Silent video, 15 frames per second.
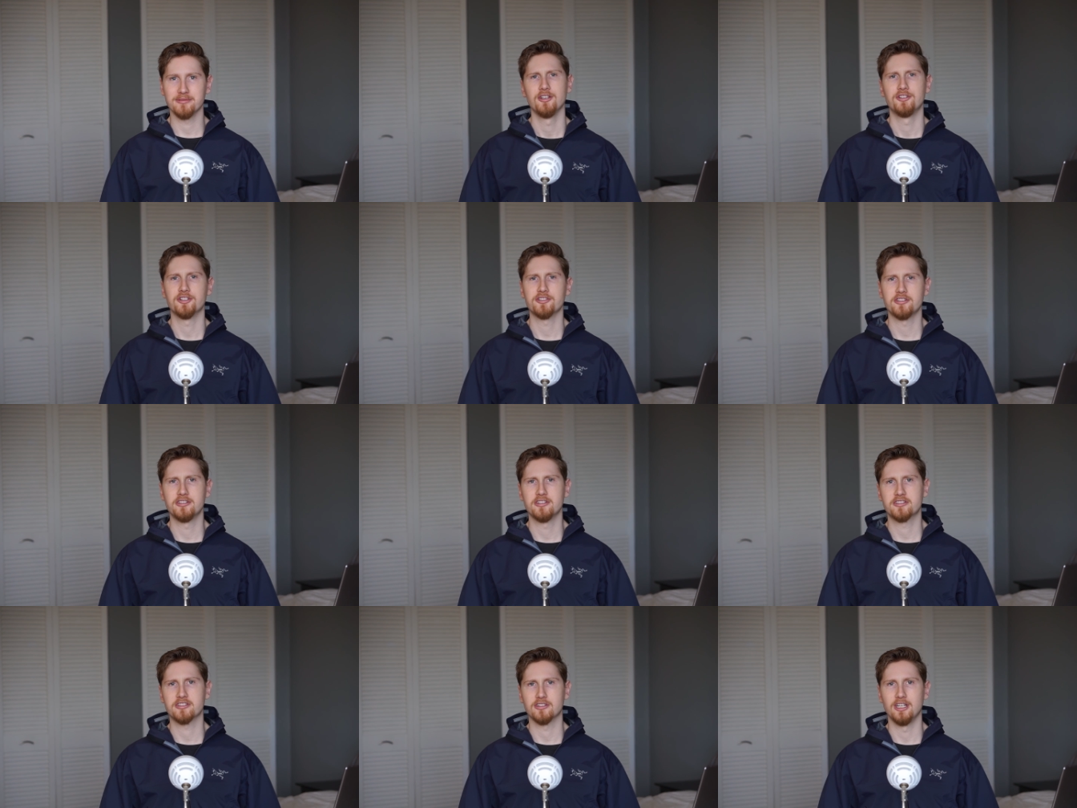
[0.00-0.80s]
Just a
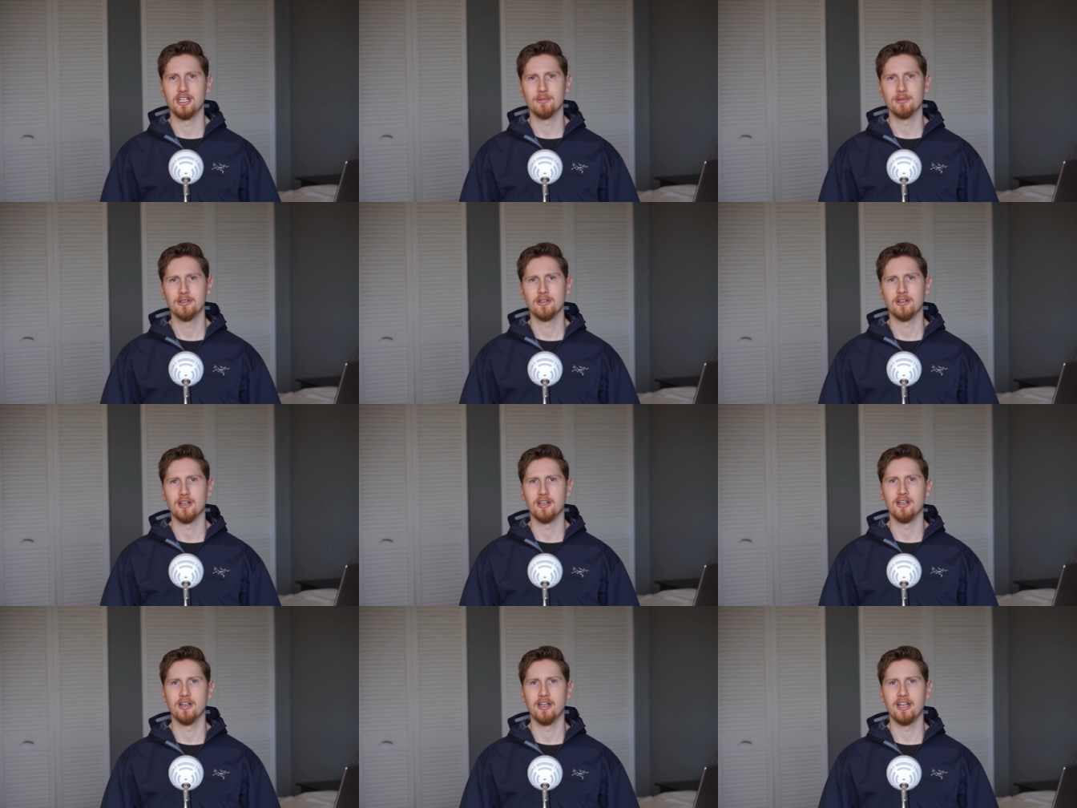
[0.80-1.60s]
disclaimer,
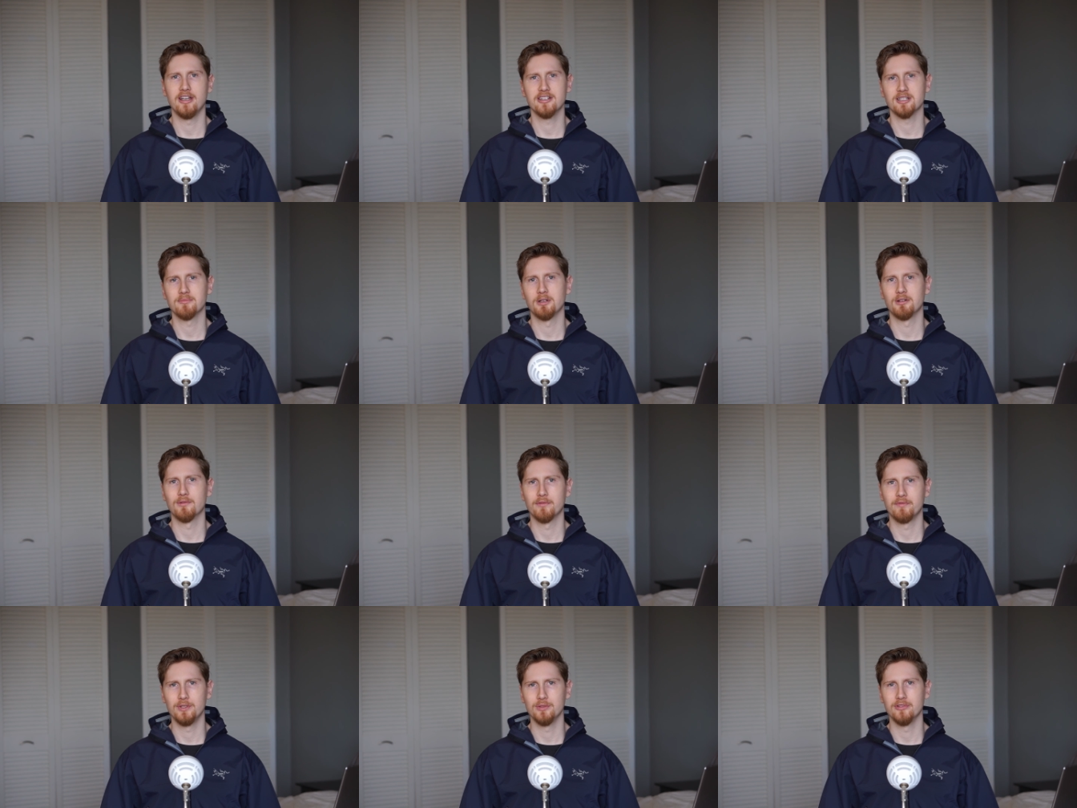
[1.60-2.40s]
anytime I
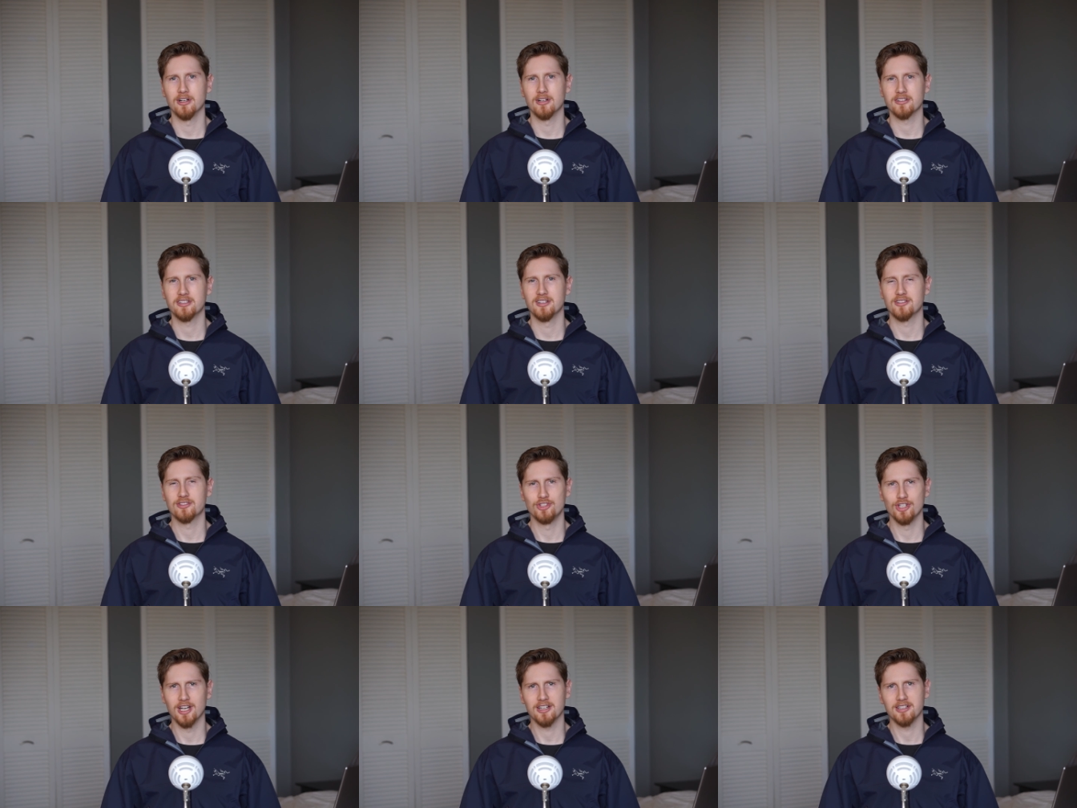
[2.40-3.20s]
review an Arcteryx
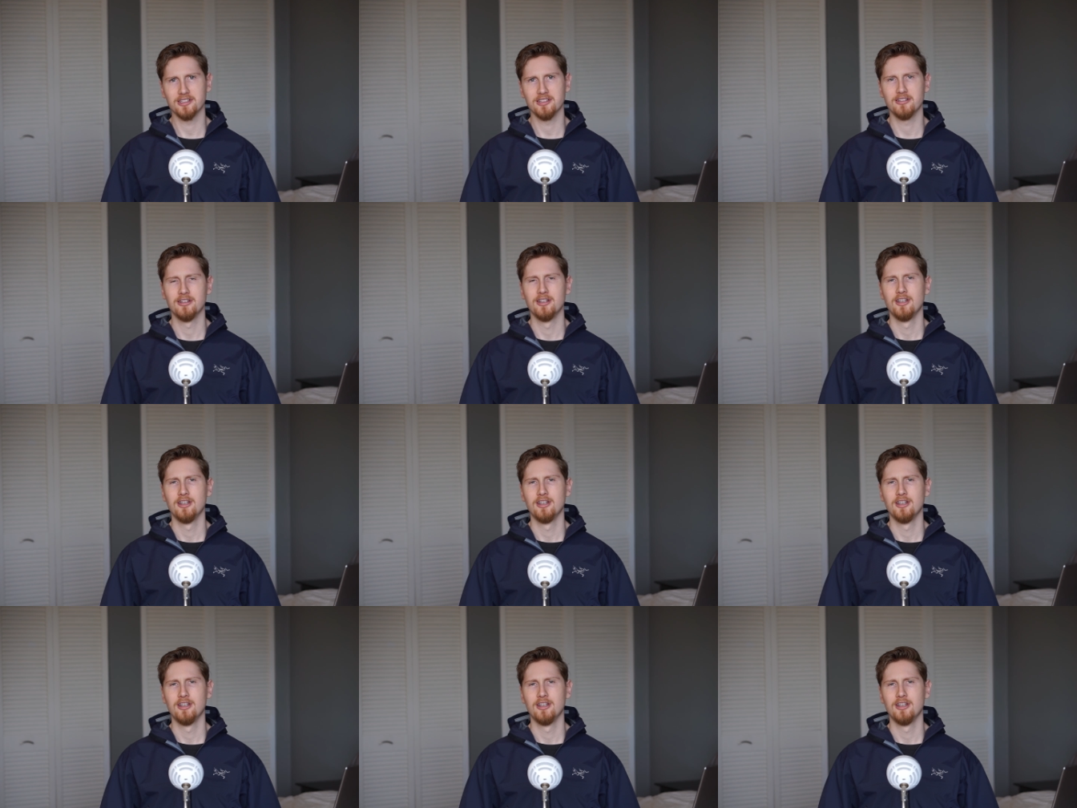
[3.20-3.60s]
jacket,